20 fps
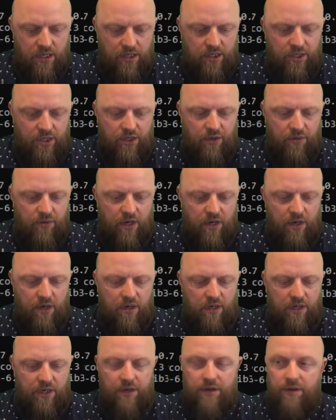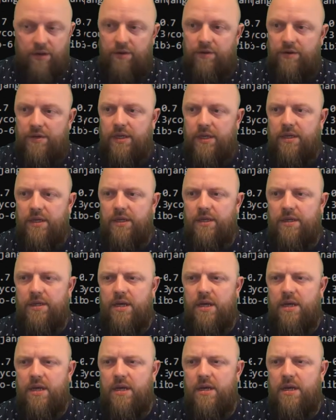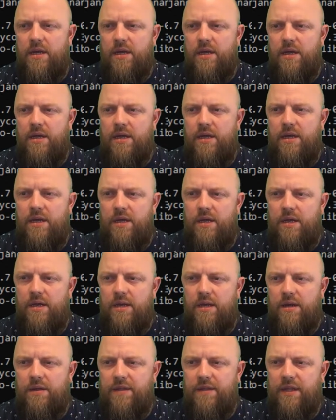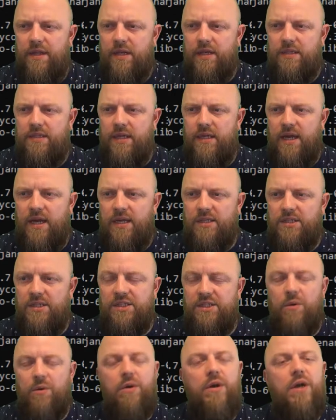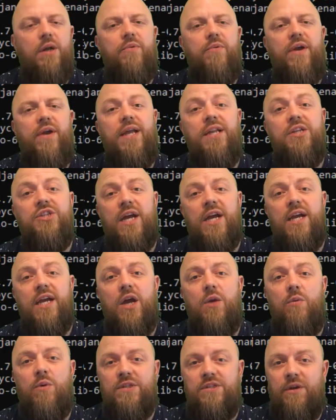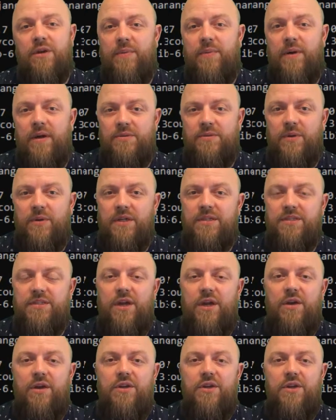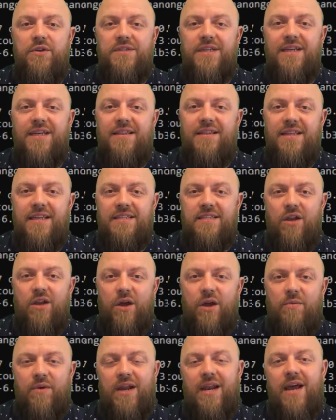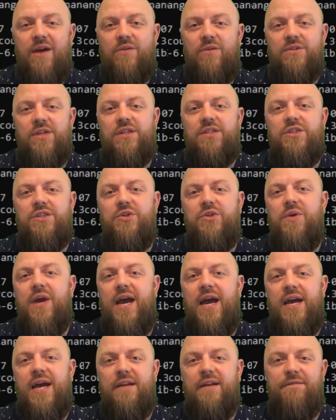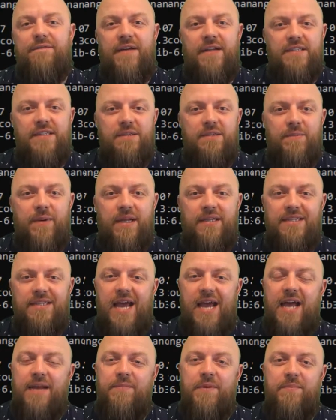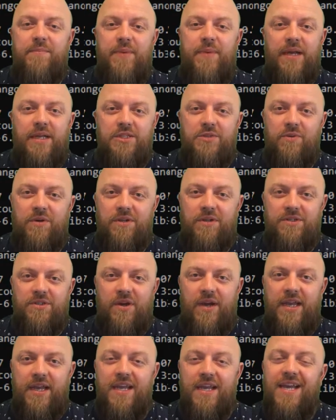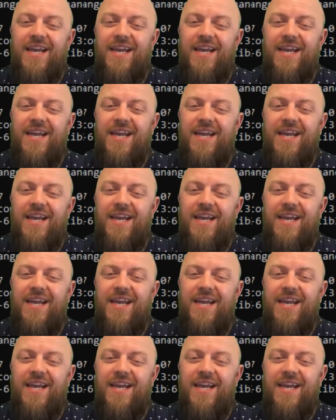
qrcode, and I think that's it actually. So we're going to bring in Django one-time password. So using this library allows us to add a fancy pants admin page to our site.